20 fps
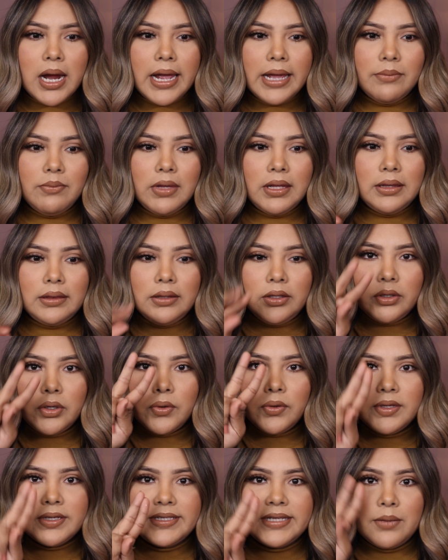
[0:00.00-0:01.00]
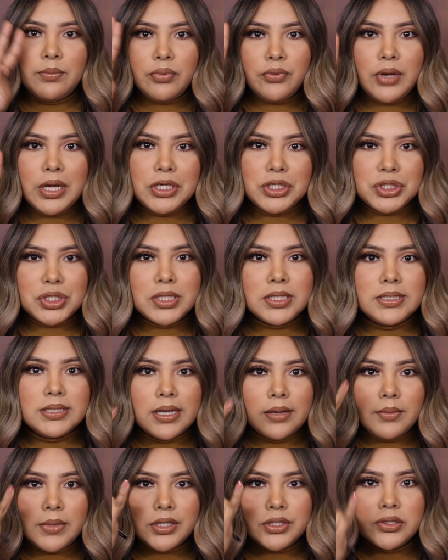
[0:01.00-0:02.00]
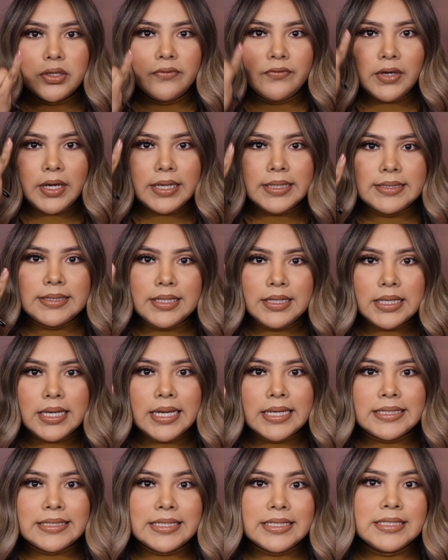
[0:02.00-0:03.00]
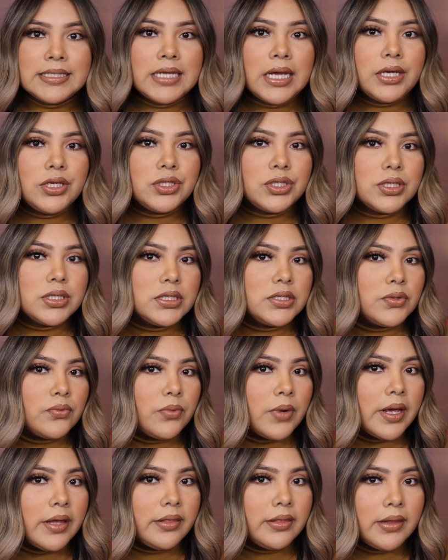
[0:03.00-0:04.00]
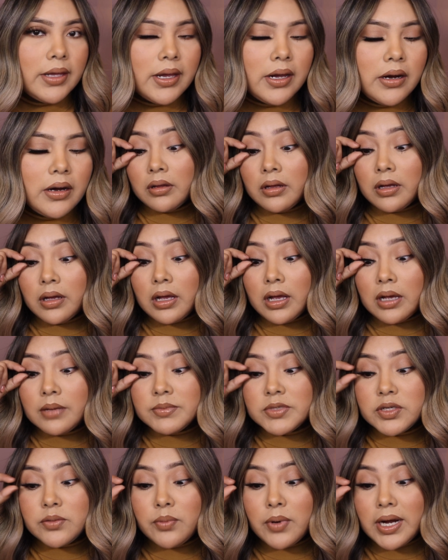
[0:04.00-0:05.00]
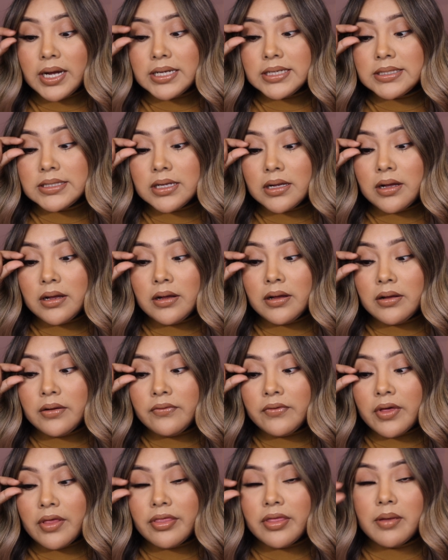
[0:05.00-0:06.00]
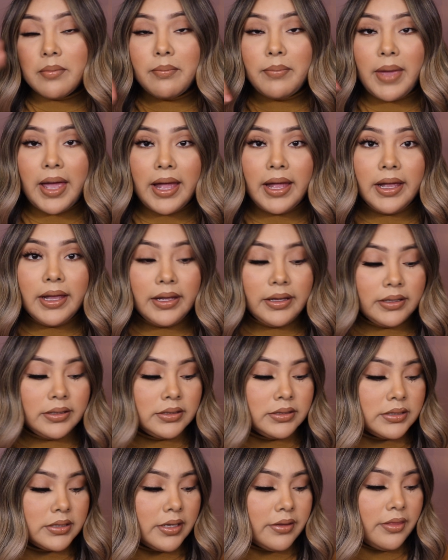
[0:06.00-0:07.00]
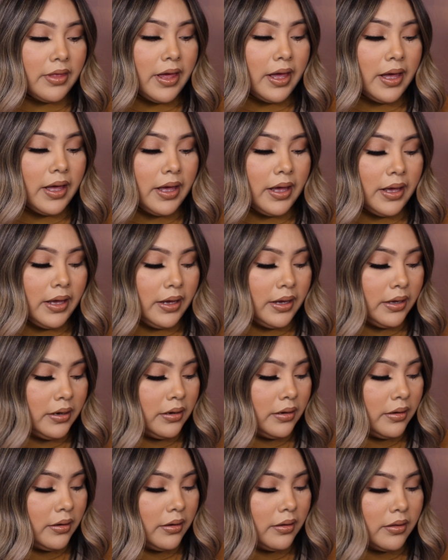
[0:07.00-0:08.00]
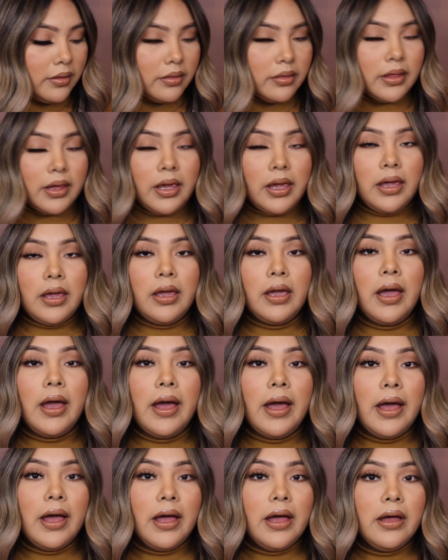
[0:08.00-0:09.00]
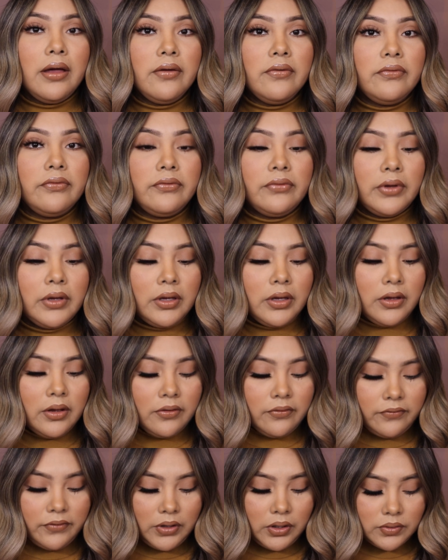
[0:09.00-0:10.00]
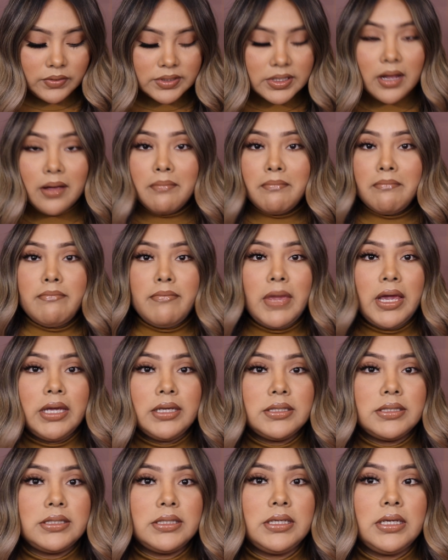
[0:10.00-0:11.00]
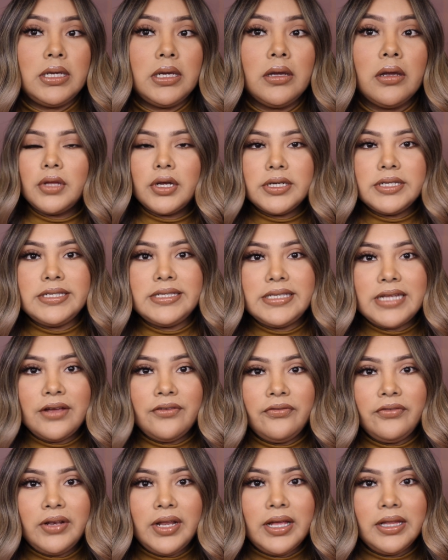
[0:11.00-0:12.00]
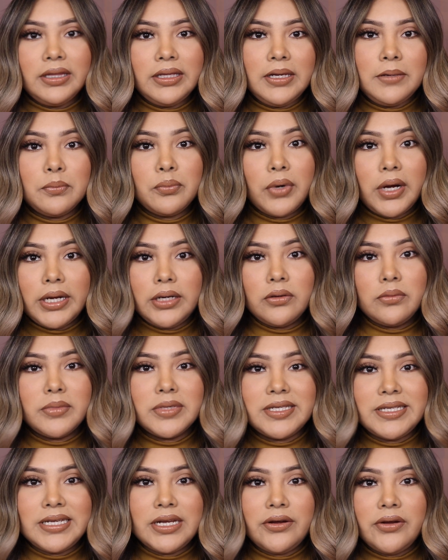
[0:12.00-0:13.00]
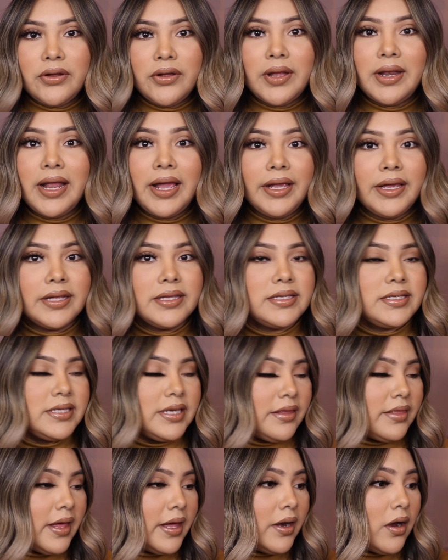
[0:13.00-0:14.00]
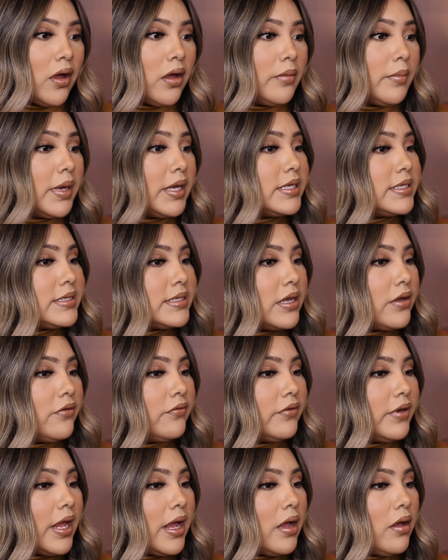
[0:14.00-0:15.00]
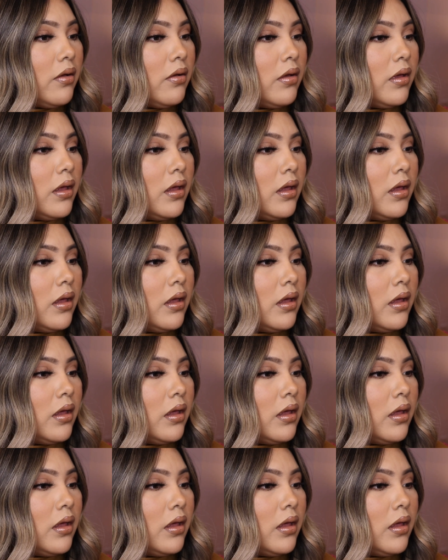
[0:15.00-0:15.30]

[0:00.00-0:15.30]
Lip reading: I mean, you know, the separations. I'm not sure if you guys see the indentations right there. I'm surprised of the band that they have. Feels amazing. They're definitely bridal material, and I could see that on myself now.